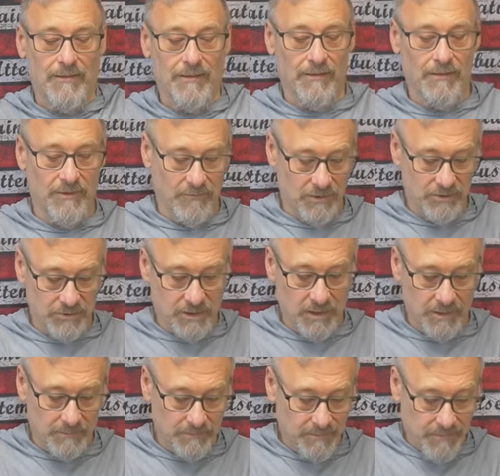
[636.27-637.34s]
Love this
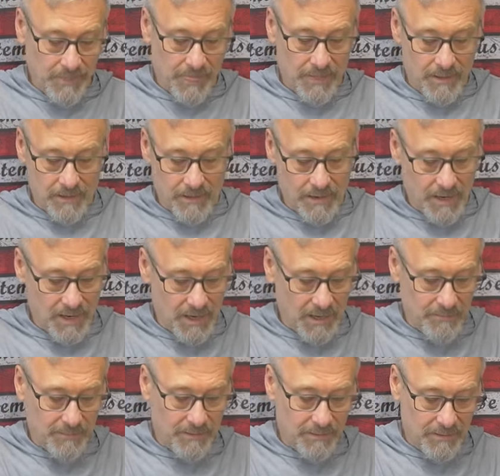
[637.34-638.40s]
gun.
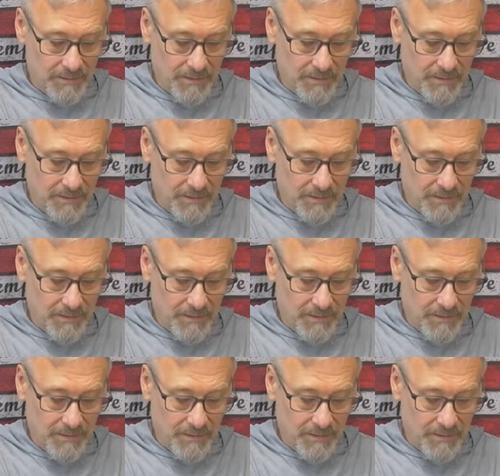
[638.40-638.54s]
Um,